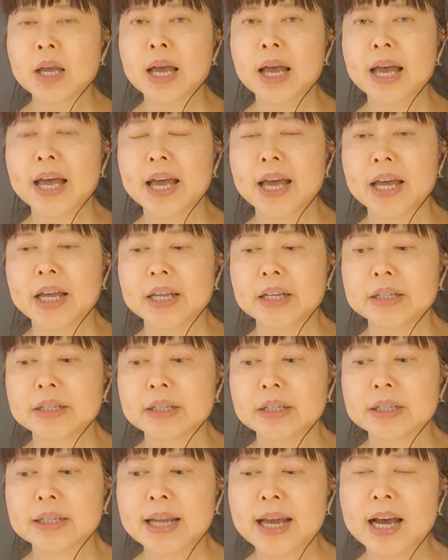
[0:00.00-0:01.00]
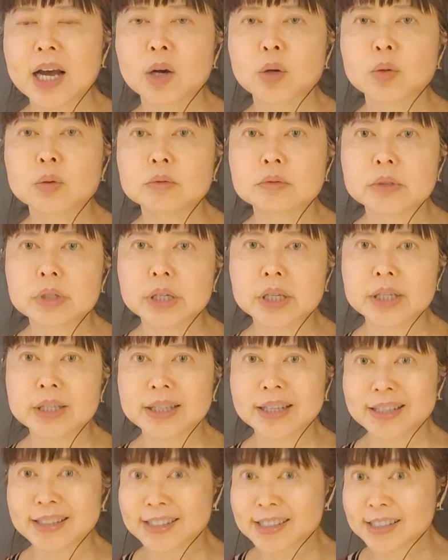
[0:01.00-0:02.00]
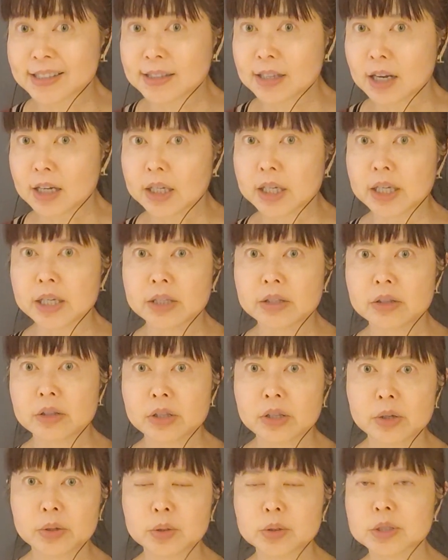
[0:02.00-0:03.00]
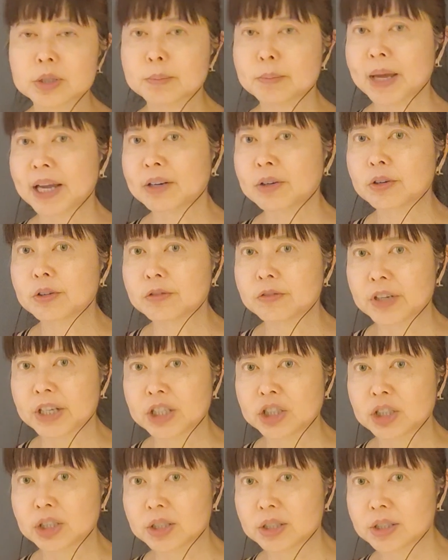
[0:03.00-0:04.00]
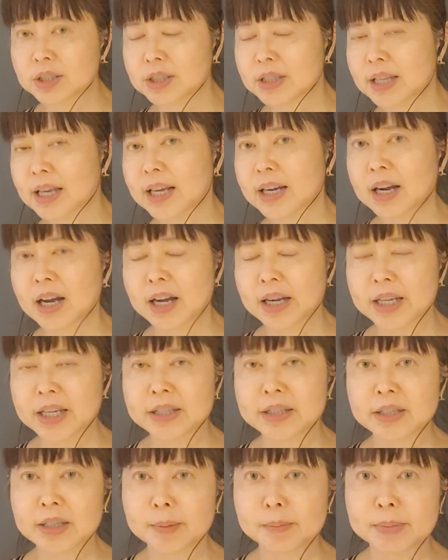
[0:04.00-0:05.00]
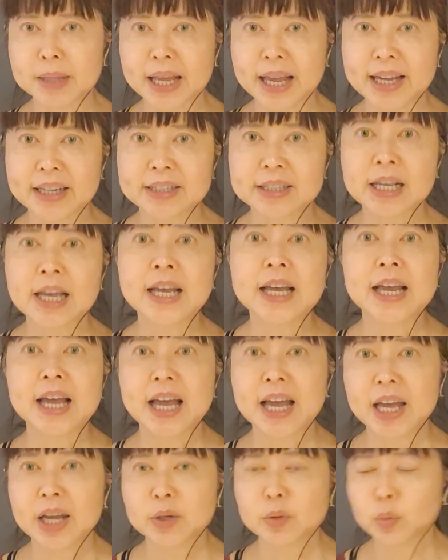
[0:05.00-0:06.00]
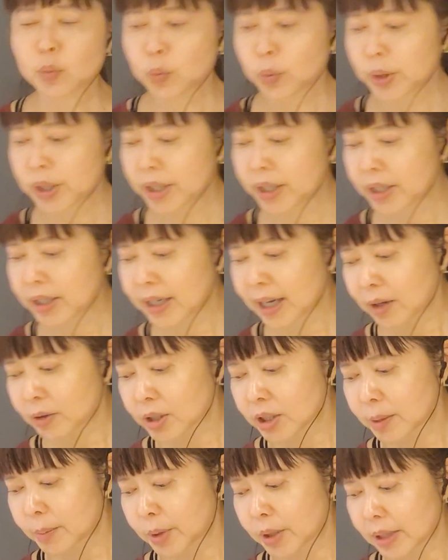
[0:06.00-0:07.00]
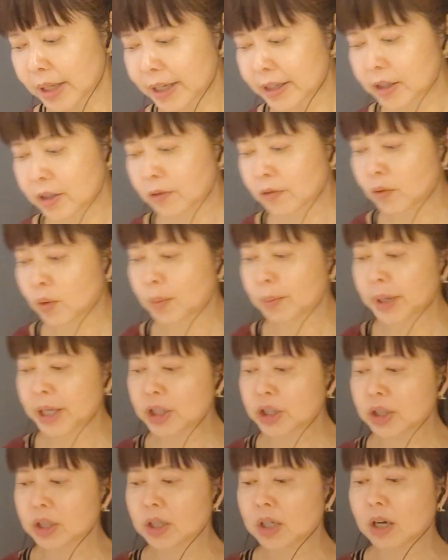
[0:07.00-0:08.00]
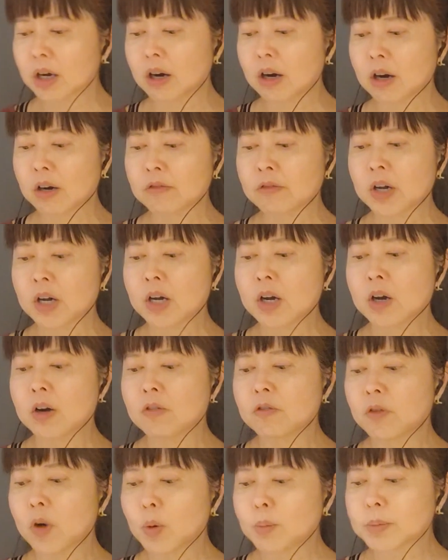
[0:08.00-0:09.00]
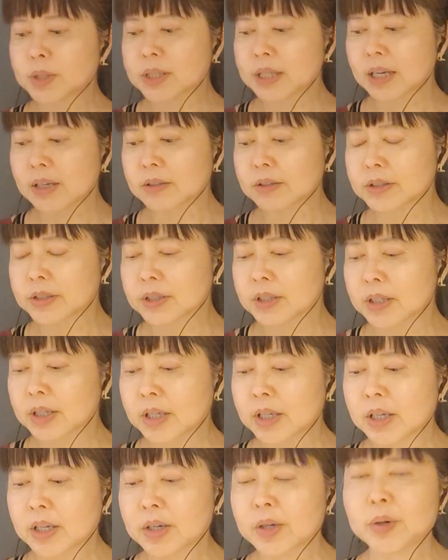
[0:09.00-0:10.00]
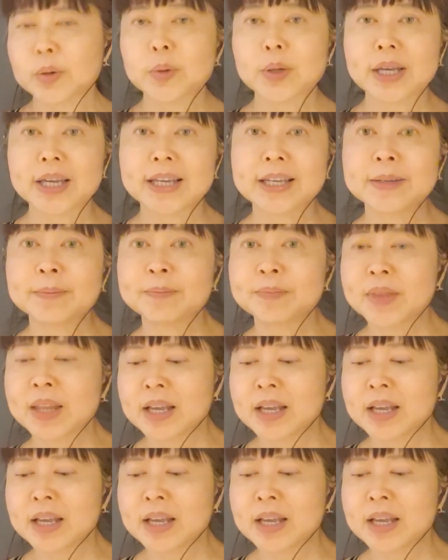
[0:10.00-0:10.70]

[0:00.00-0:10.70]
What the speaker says: And now it gets stuck in those macrophages that are in the plaques. And we now stimulate the formation of foam cells. Okay.